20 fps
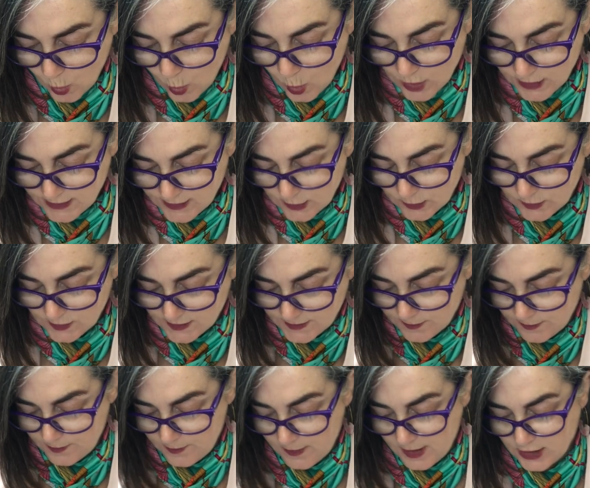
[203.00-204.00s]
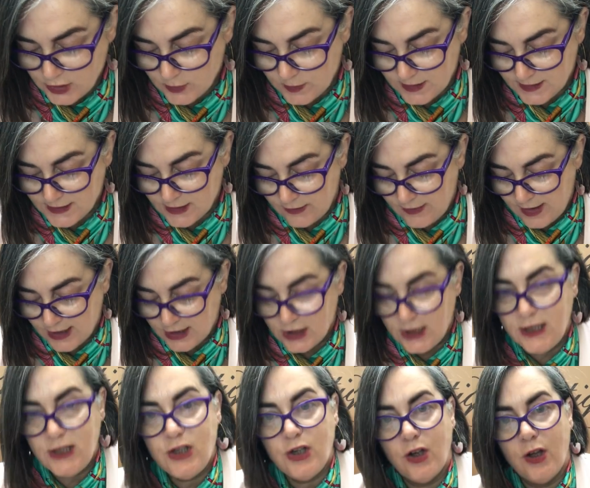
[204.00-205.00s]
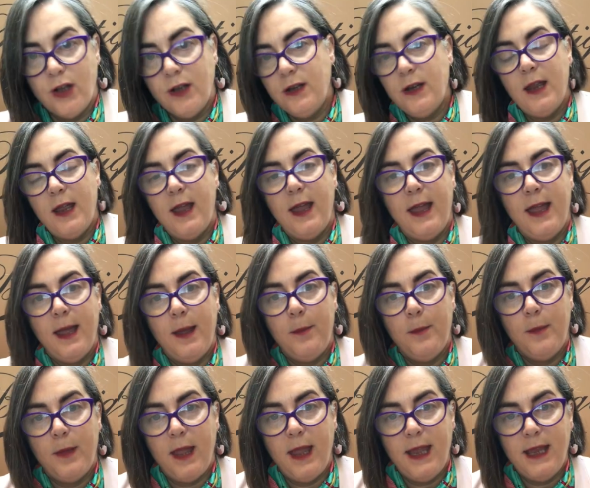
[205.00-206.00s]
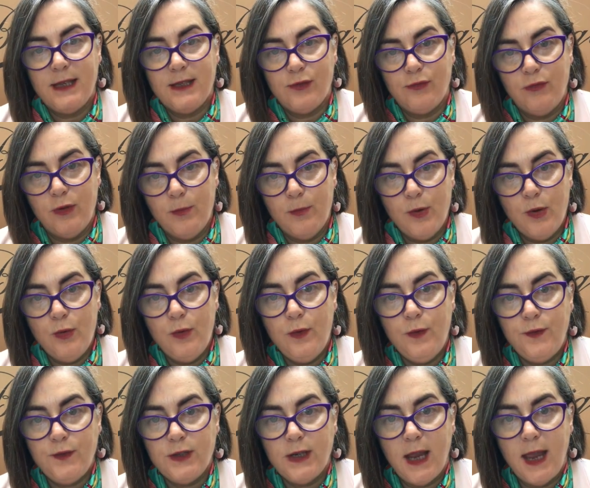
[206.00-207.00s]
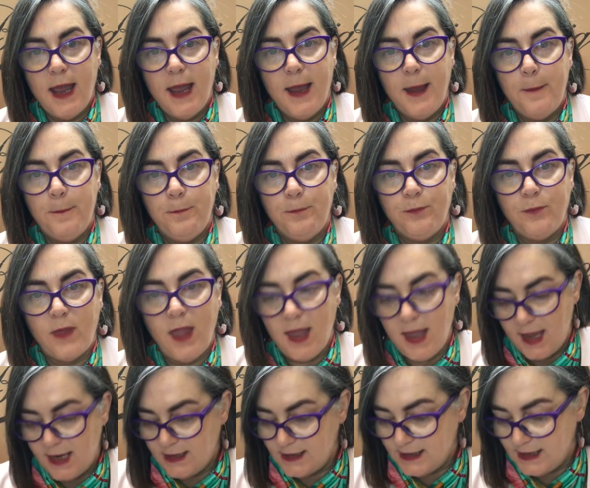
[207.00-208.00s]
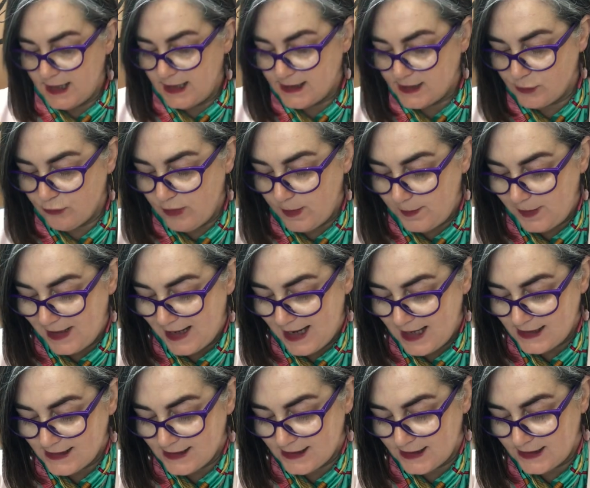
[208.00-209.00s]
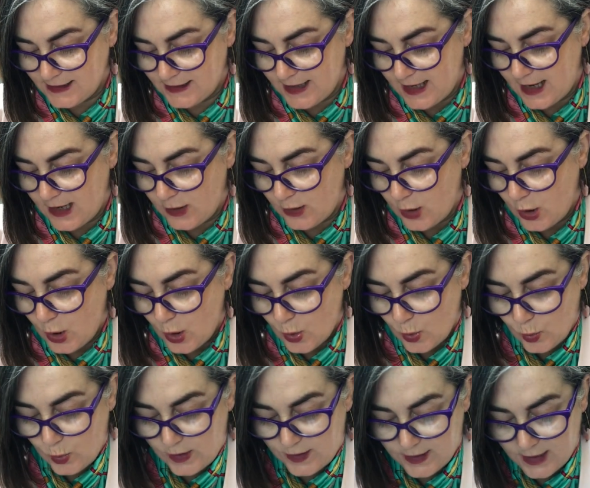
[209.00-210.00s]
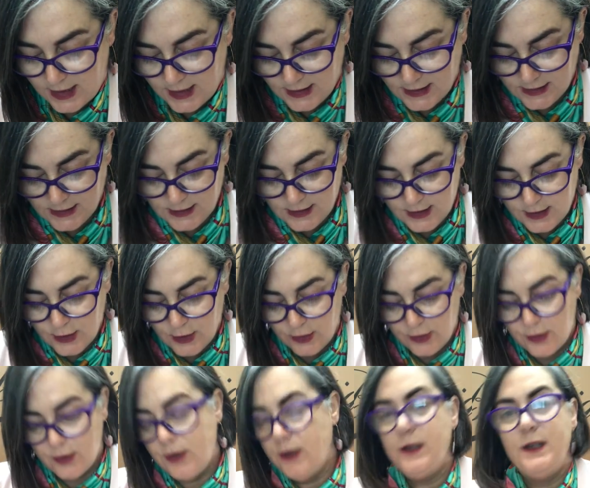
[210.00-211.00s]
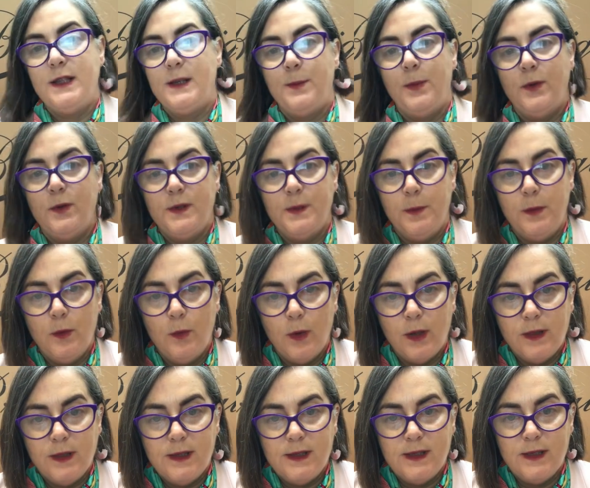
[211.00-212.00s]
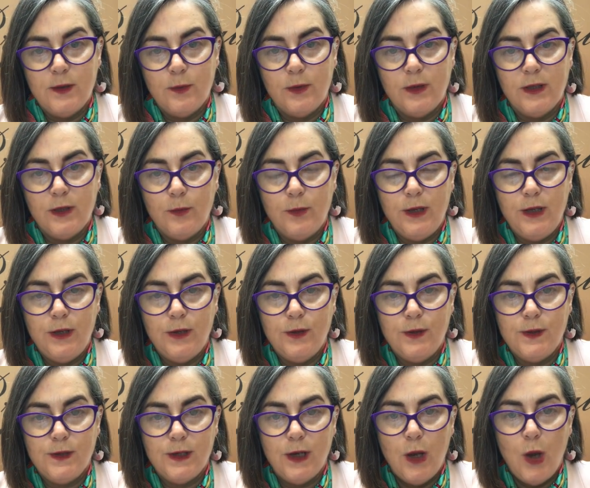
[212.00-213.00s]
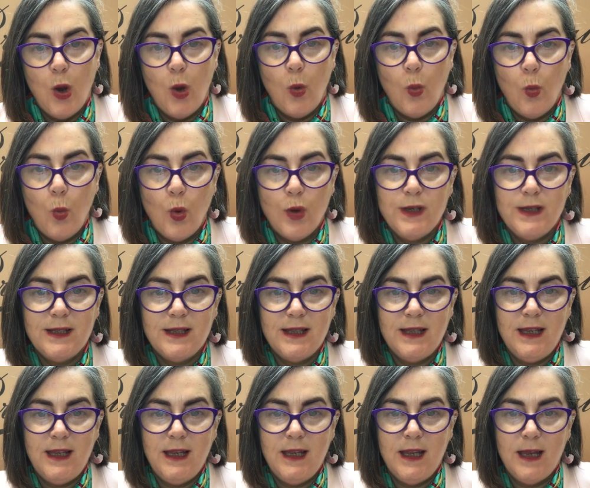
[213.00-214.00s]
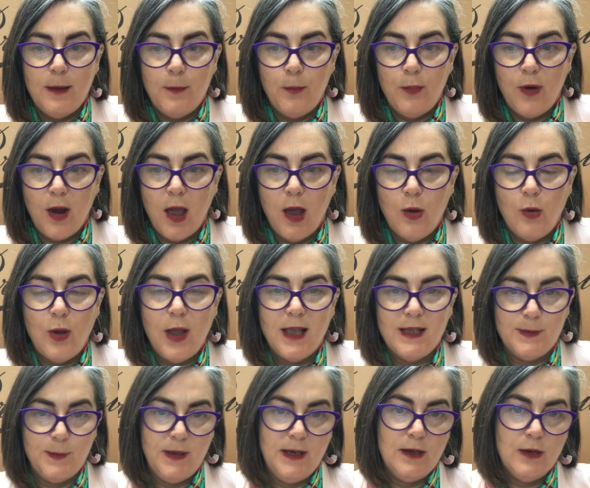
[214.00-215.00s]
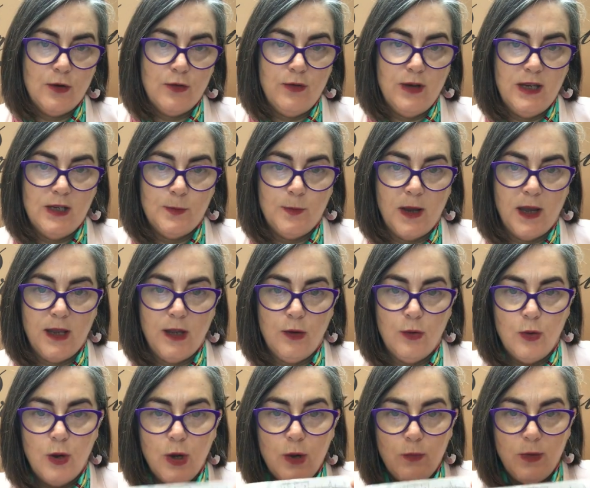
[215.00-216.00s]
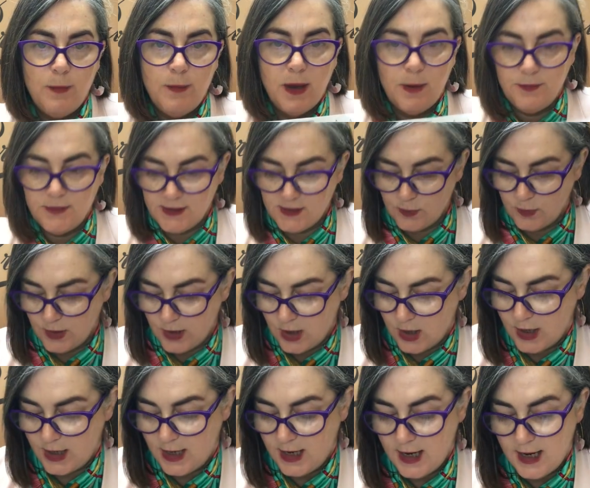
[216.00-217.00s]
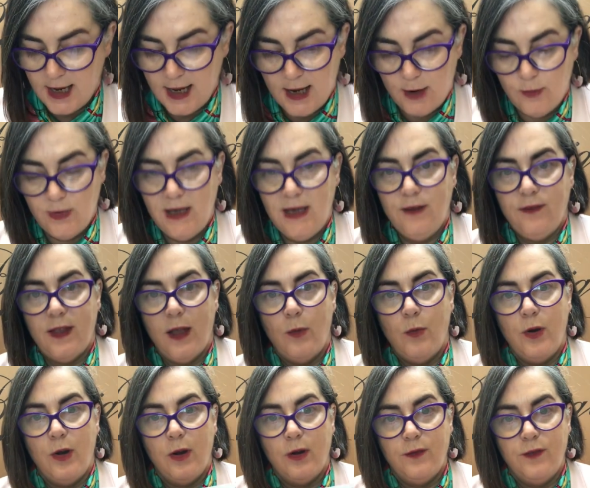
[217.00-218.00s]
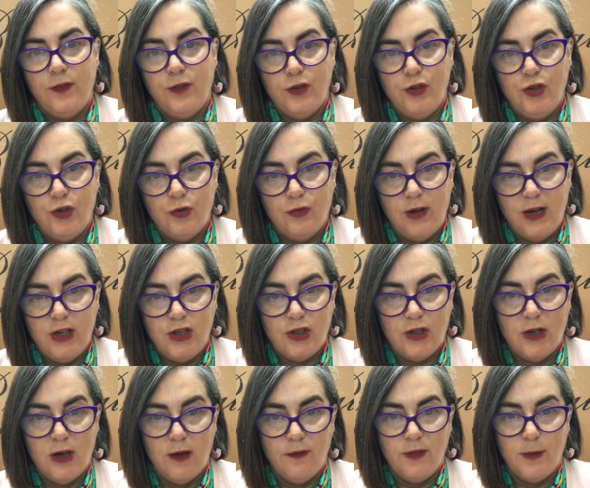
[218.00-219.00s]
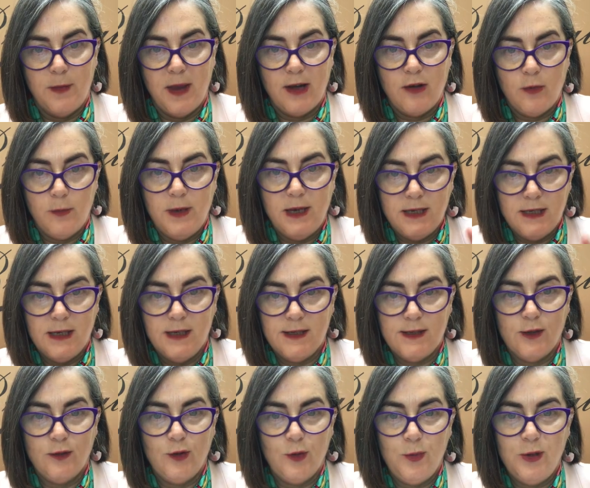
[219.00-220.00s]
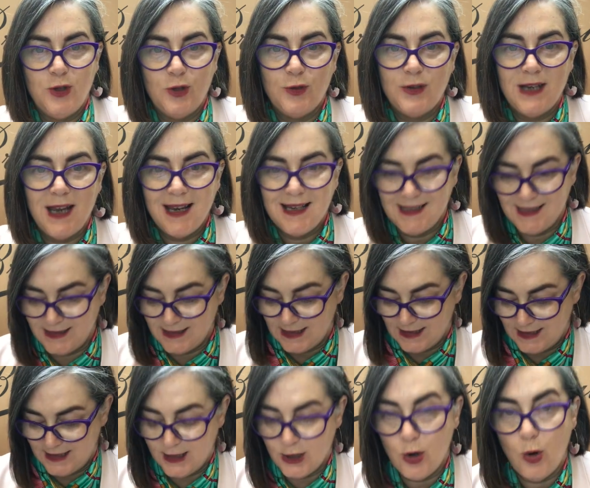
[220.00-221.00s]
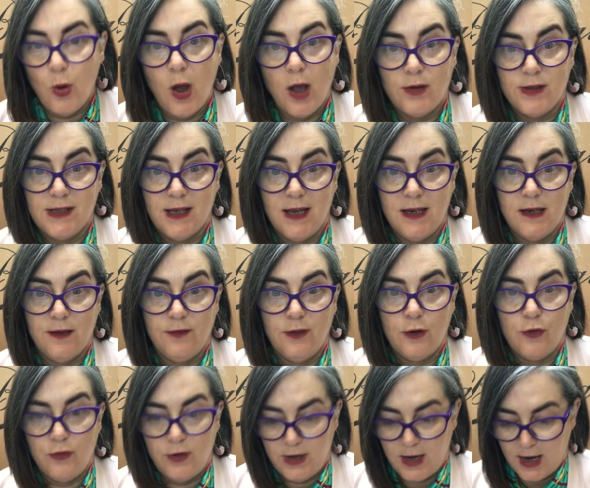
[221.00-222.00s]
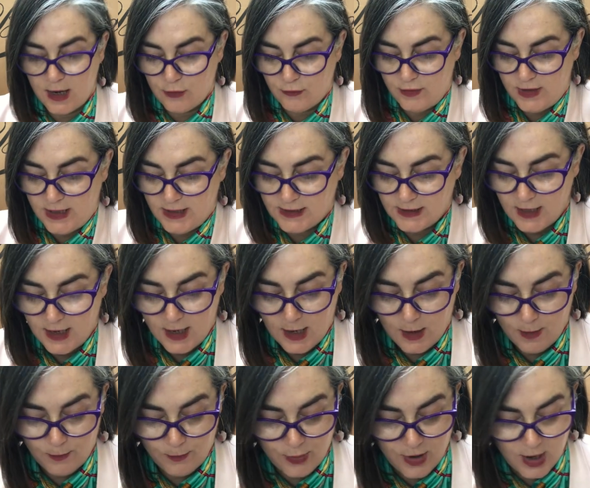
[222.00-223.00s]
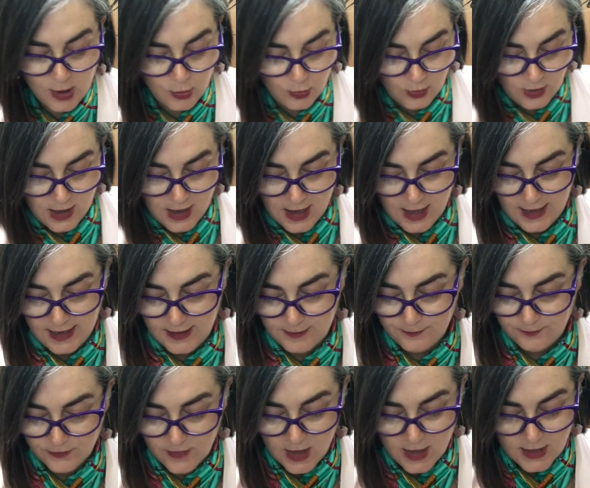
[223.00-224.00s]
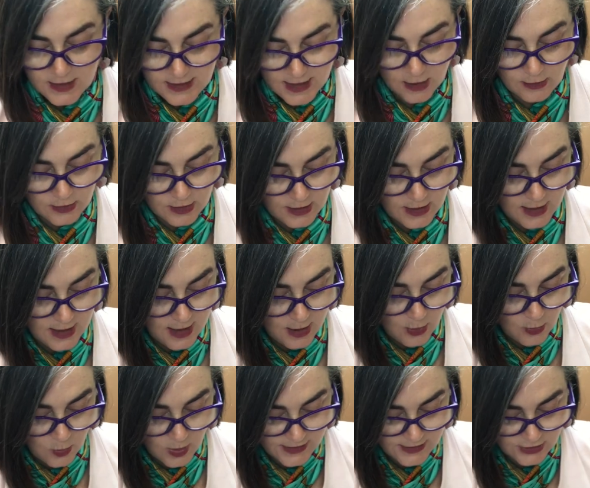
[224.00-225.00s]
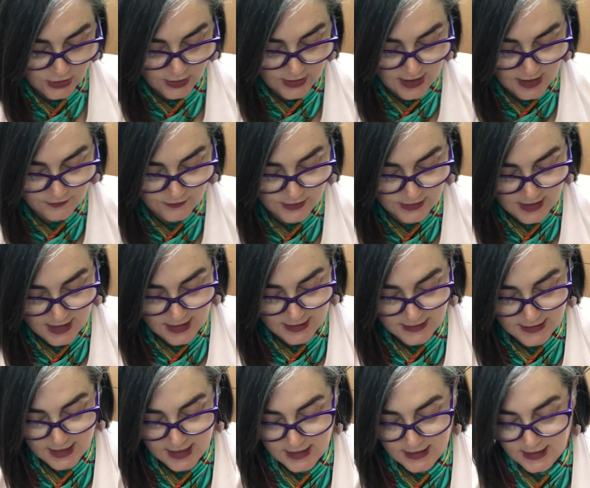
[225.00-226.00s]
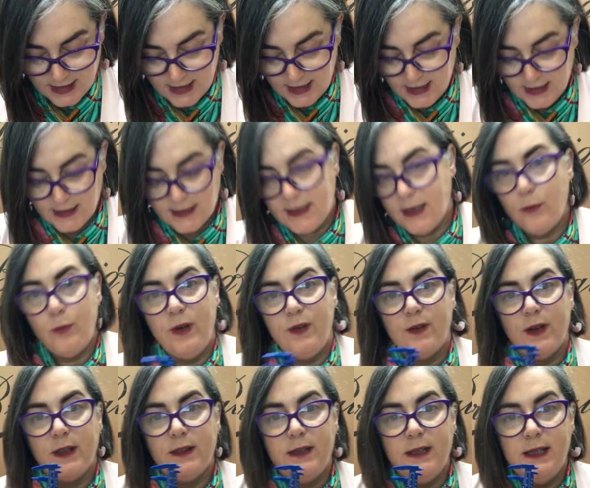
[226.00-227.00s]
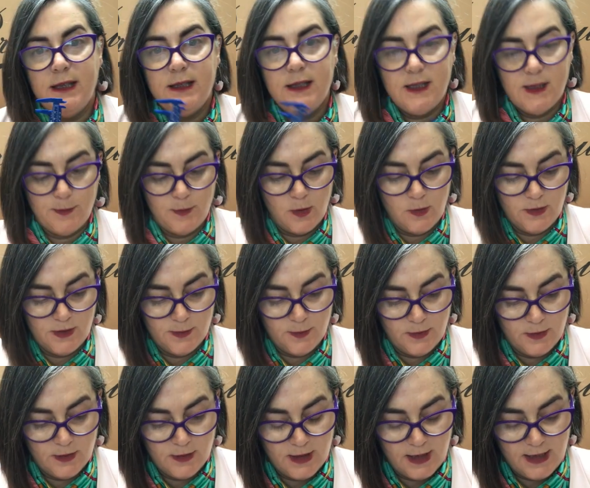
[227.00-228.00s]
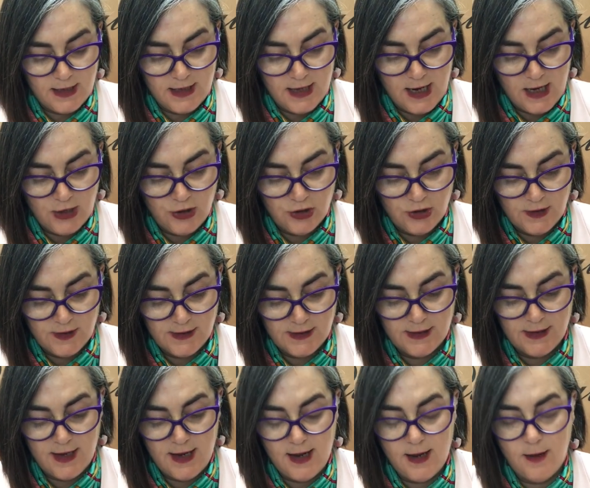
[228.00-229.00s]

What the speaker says: Once those measurements are actually done, it's removed and it's replaced then with another disposable one. This is the one that we used. Once the brow has been agreed by you, we pop this one on and we leave that one on for the duration of the microblading so that we don't accidentally go outside of the agreed brow line. Now, what's done after that then is that we've got these disposable gauges.